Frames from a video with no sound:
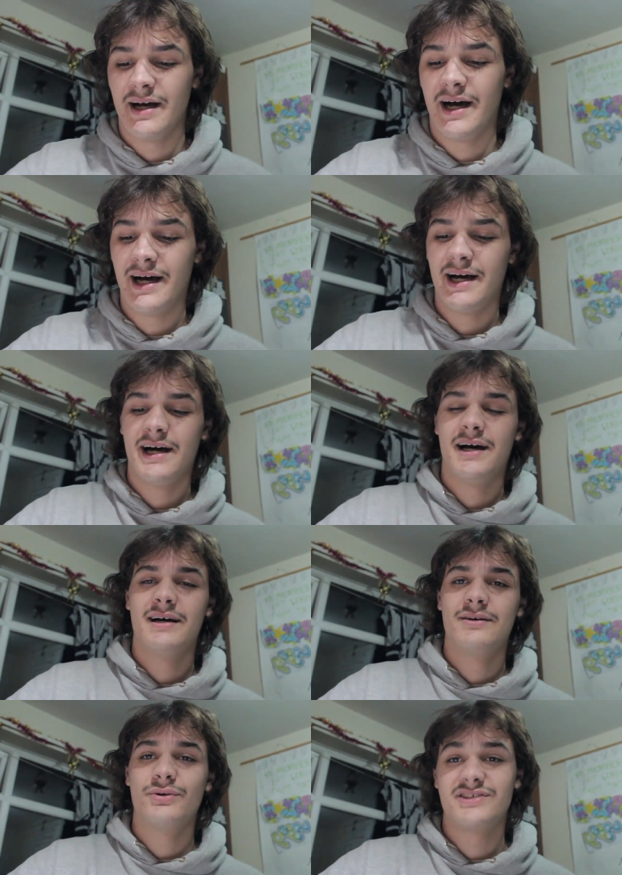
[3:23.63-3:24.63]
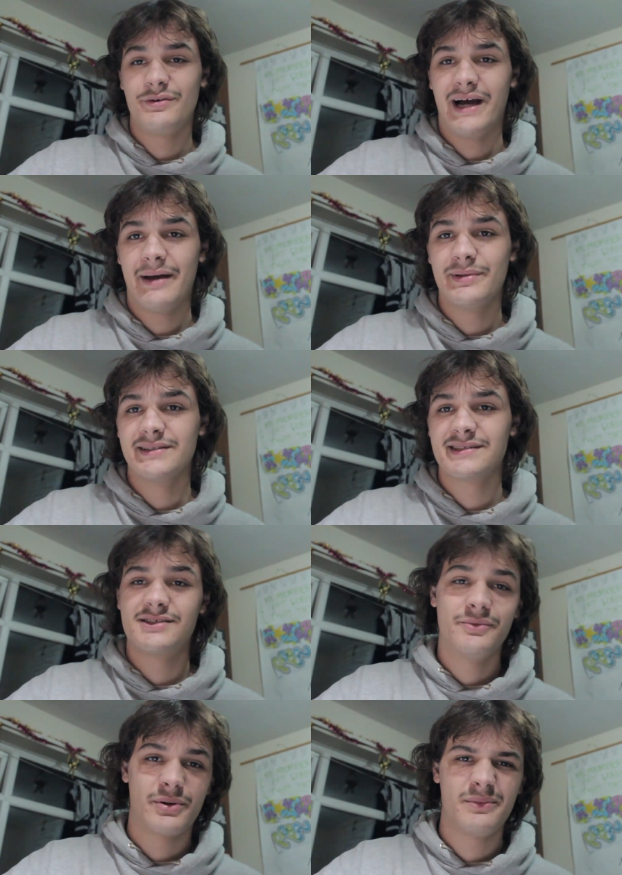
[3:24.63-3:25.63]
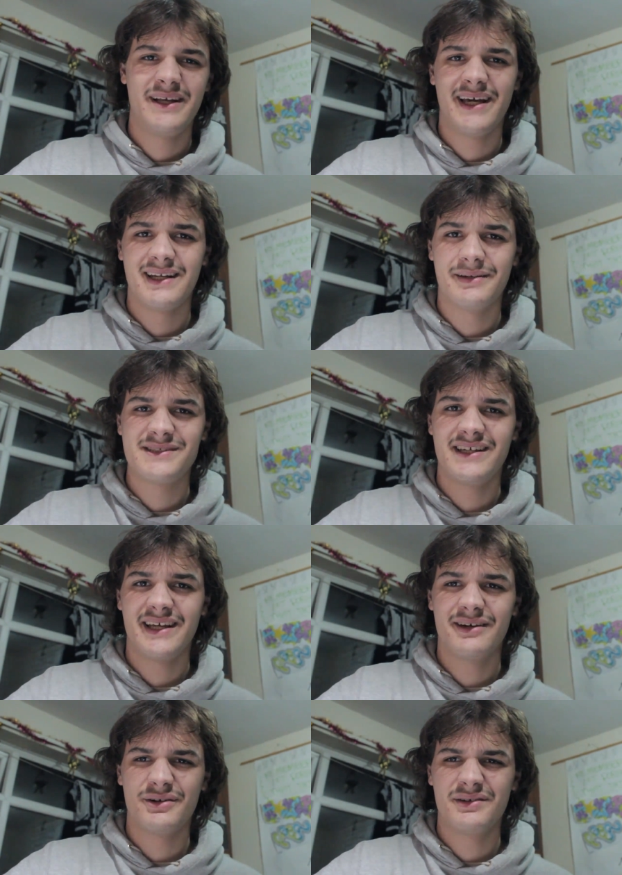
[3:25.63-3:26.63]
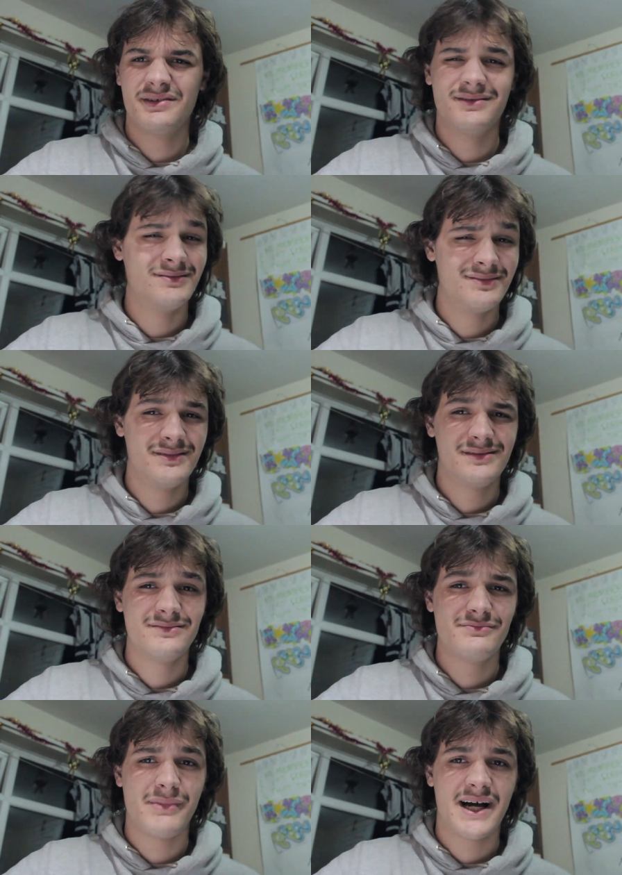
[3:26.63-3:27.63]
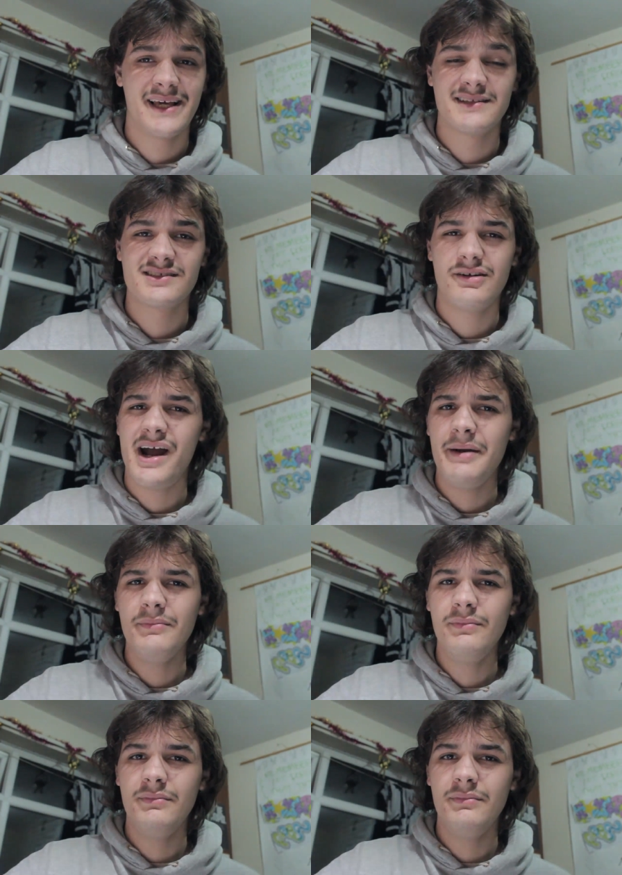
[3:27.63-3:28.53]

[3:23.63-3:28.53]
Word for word: Uh, we'll see what happens. You'll probably end up seeing it on my Instagram,